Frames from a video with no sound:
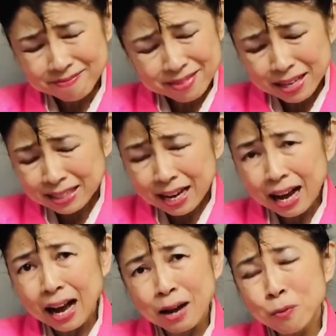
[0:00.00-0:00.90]
that
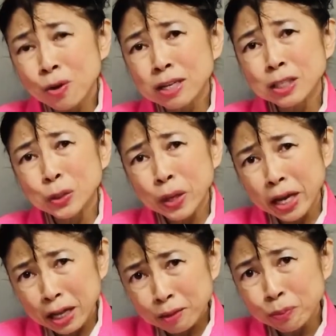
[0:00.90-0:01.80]
I wanted to
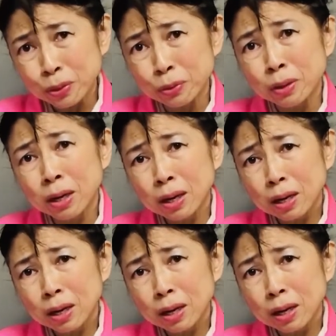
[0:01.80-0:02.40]
help you.